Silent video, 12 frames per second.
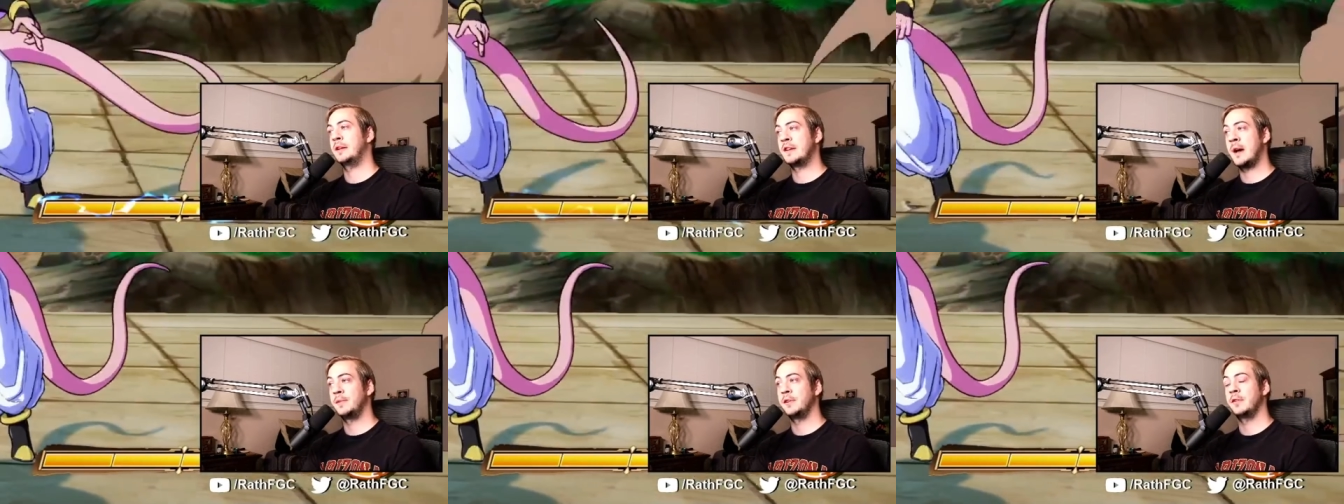a
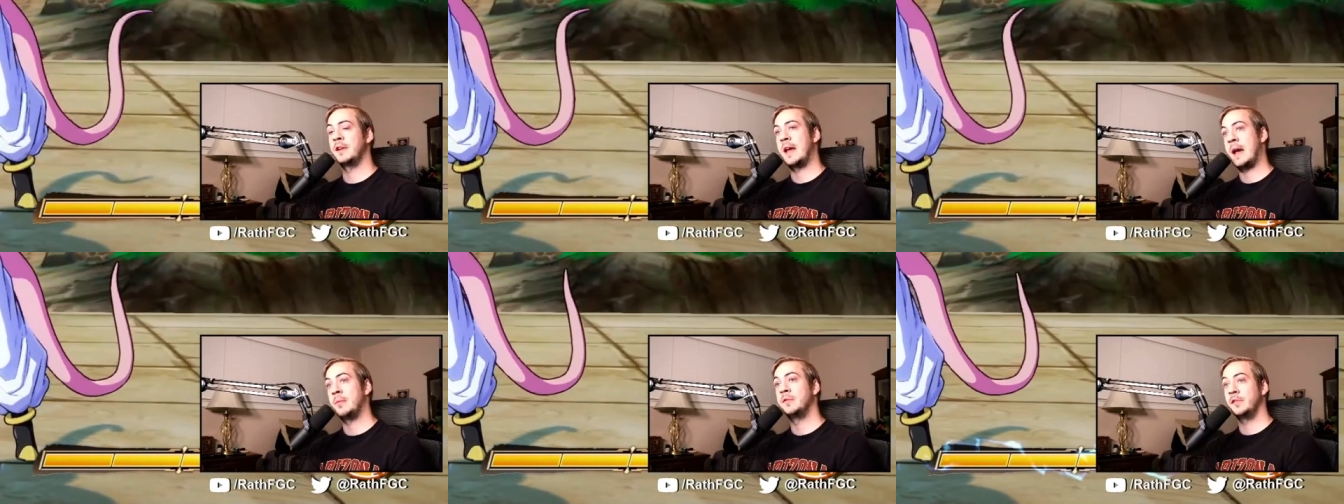top tier they
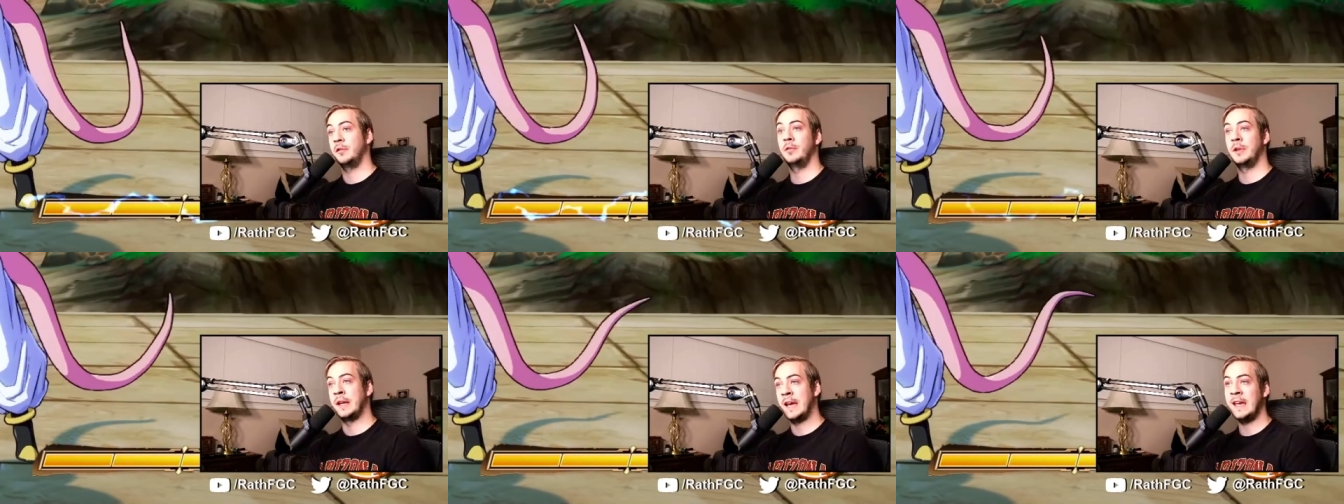
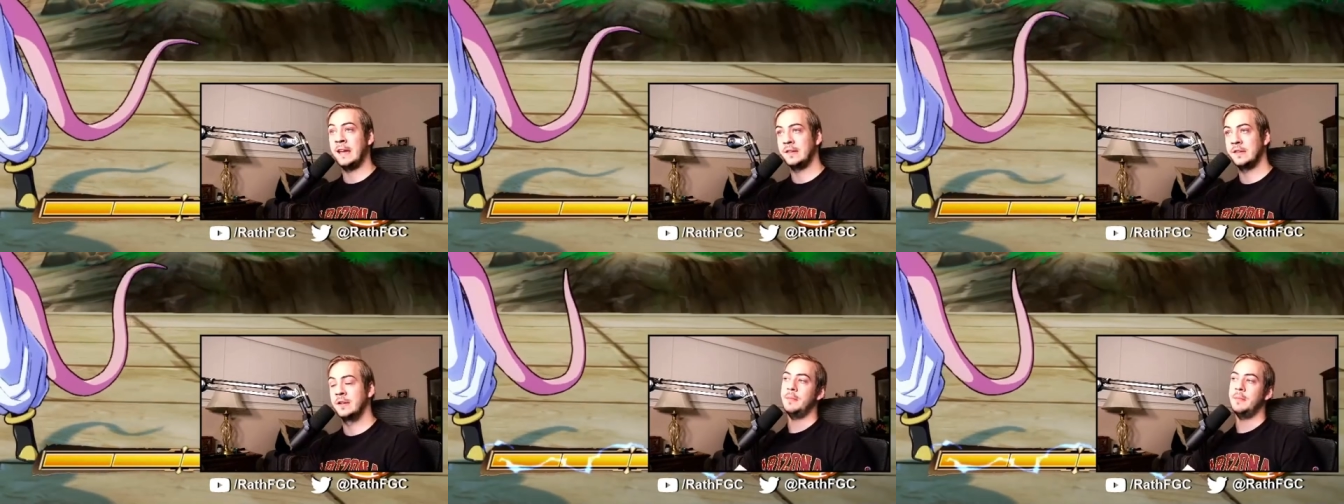absolutely hate.